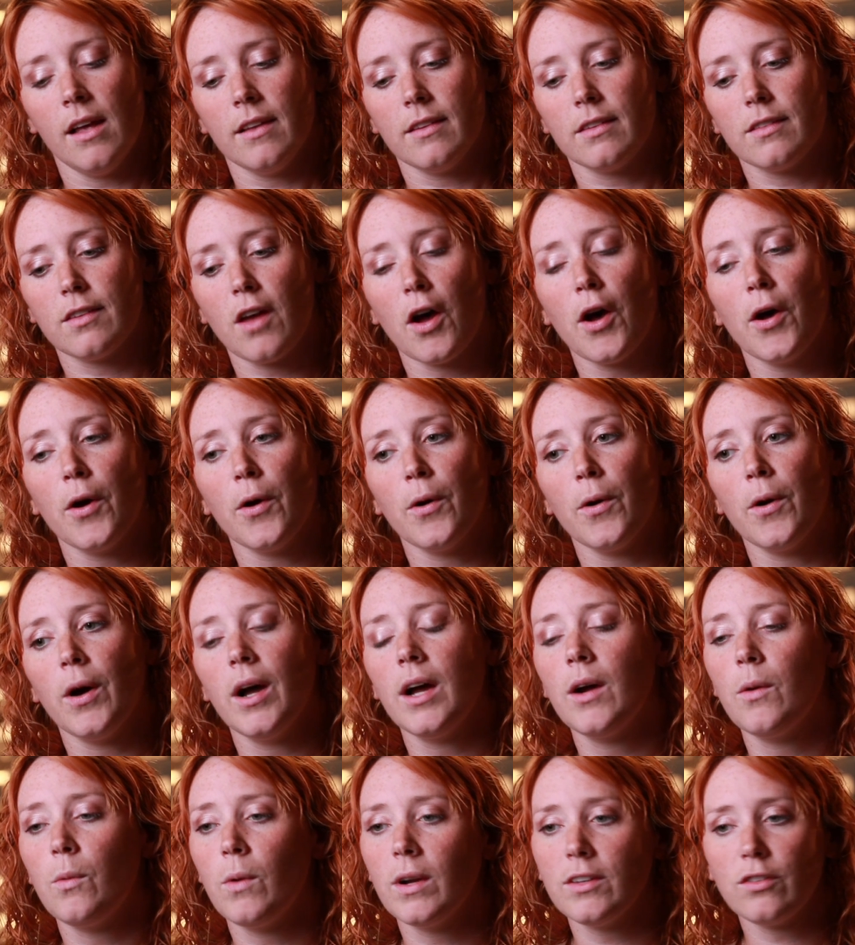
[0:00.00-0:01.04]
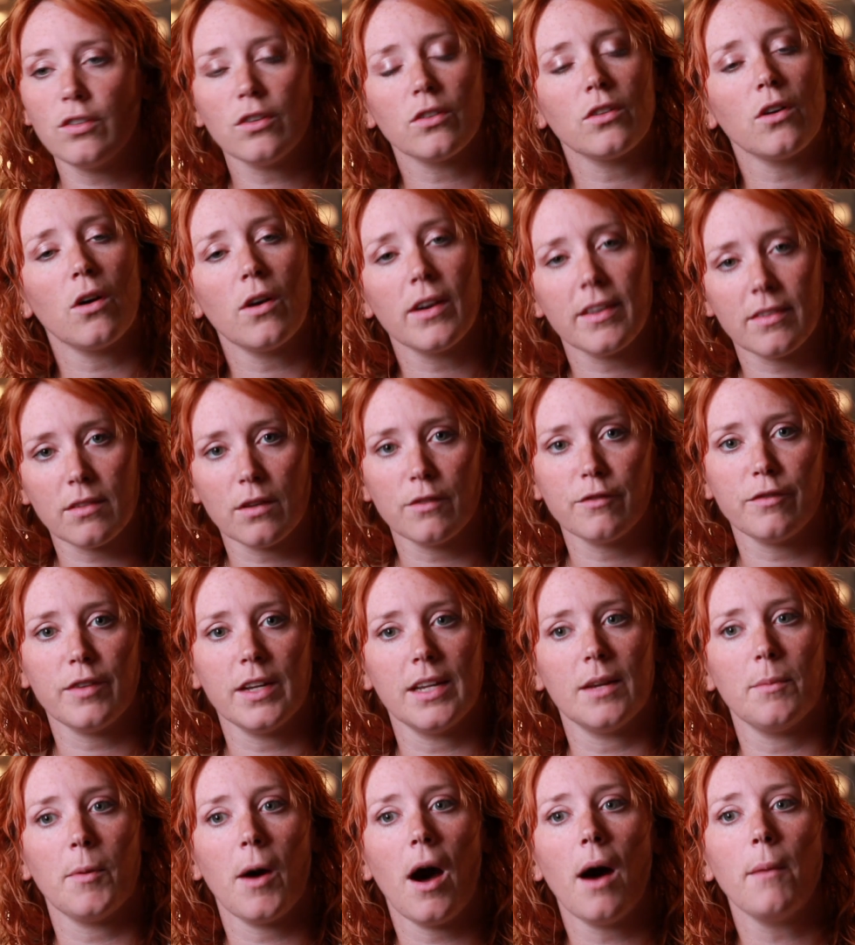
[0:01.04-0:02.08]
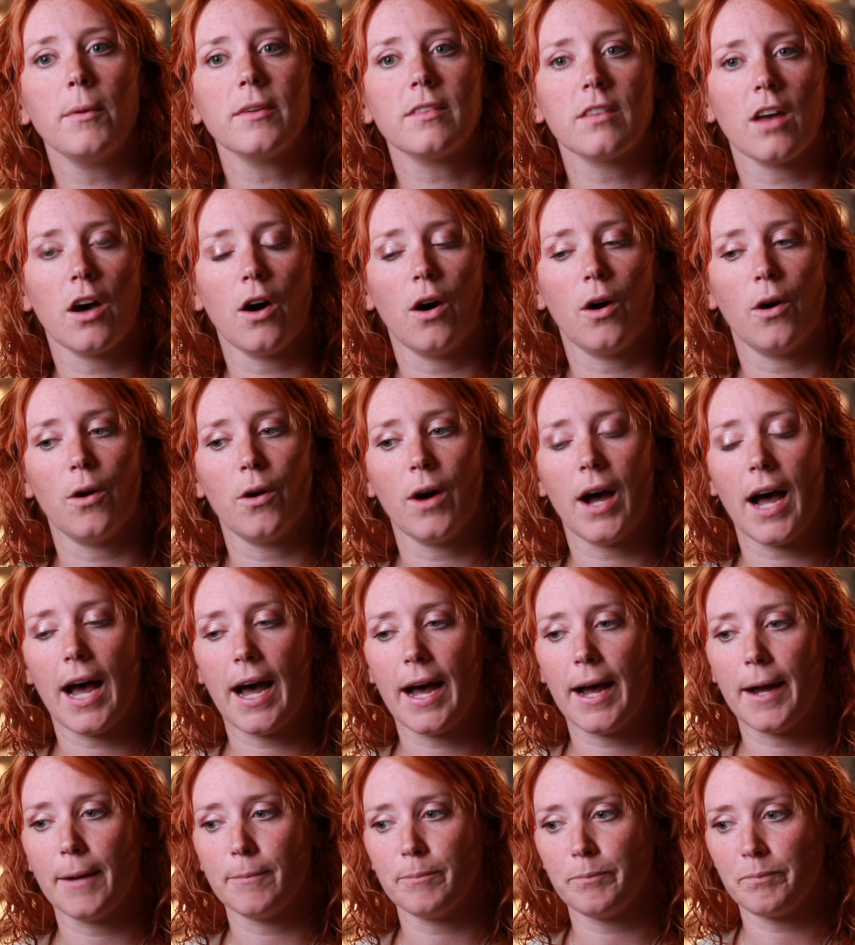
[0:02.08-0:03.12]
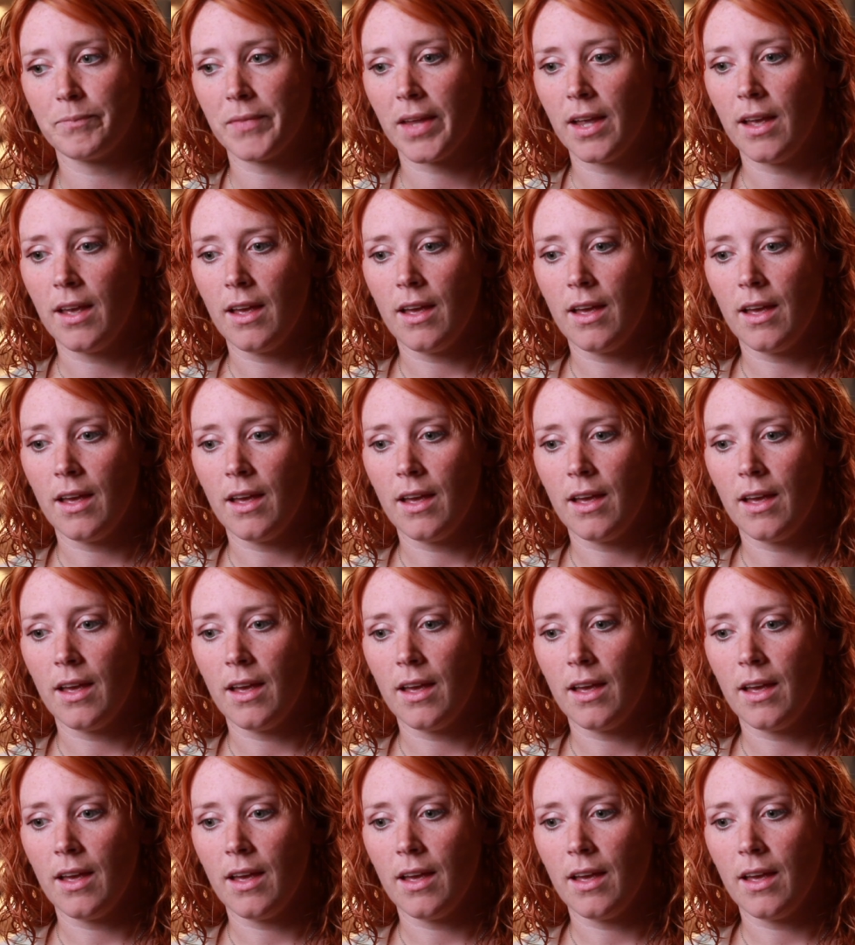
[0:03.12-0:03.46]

So once your dog is on phenobarbital,